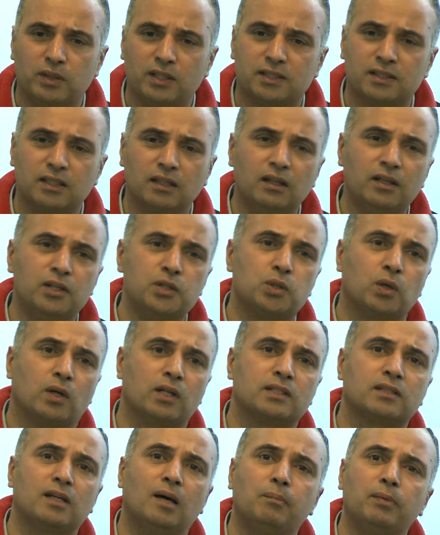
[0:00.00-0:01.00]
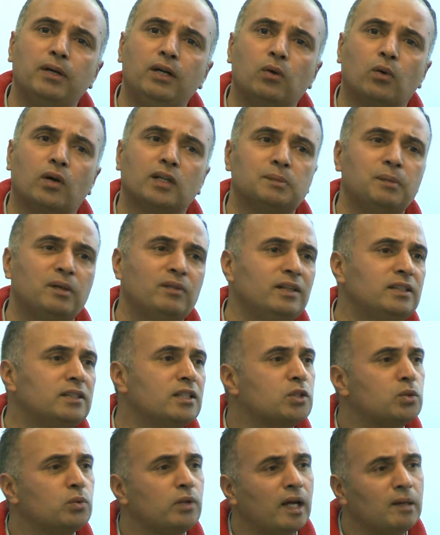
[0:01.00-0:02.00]
with a single insurance company took us between
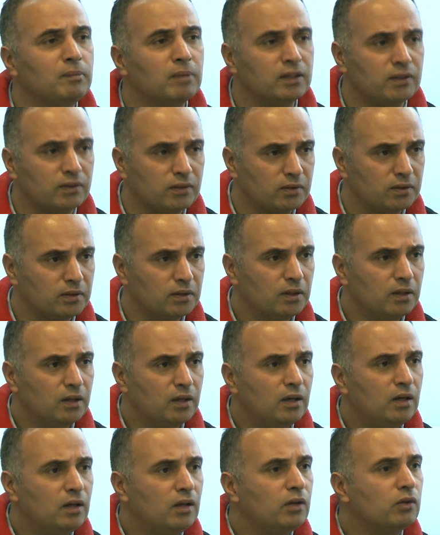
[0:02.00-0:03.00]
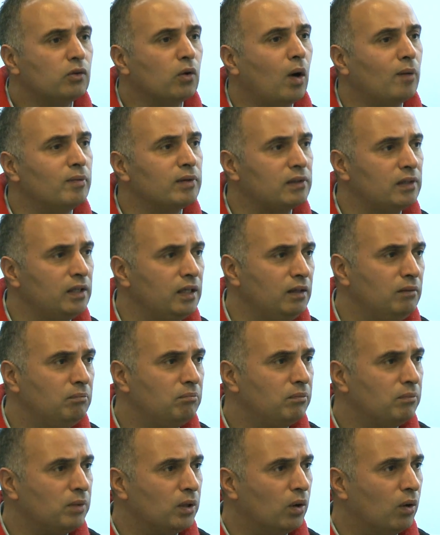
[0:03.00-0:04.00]
six to nine months. So obviously,
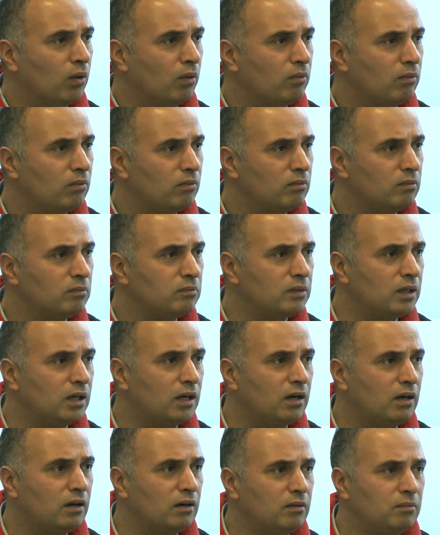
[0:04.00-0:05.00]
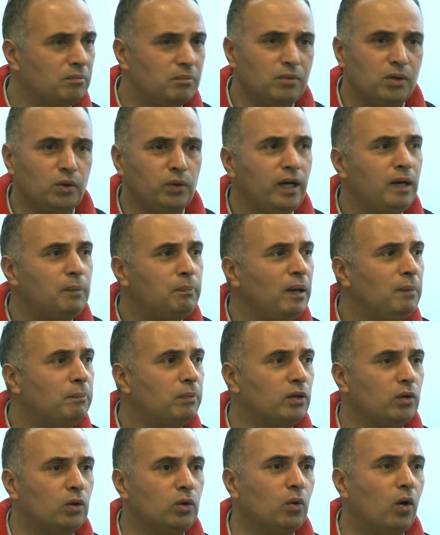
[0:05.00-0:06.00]
you know, uh, you need
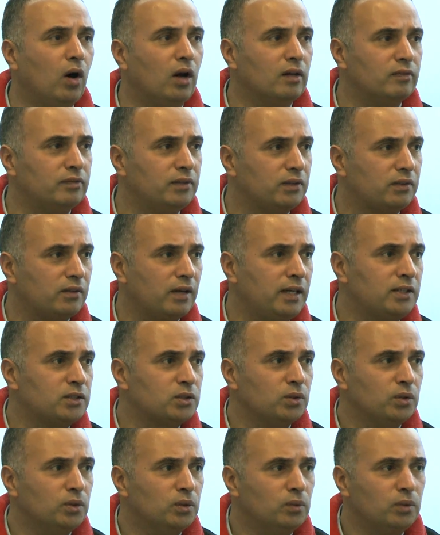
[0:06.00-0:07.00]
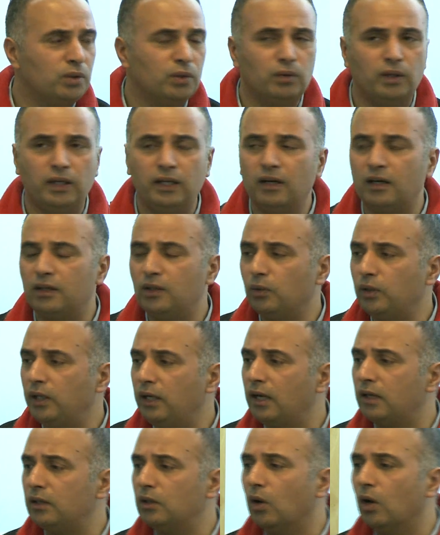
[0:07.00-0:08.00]
people to do all of this, right? So you, you needed, you
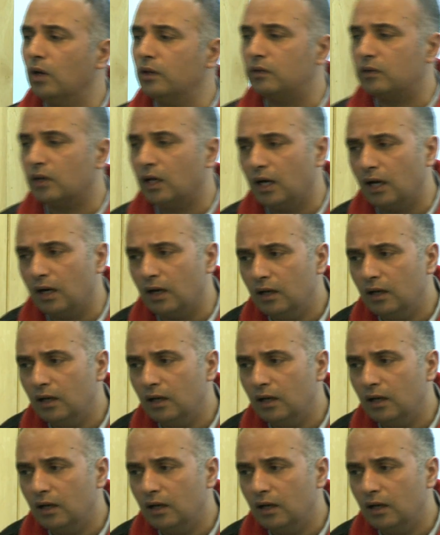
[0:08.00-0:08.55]
needed those uh,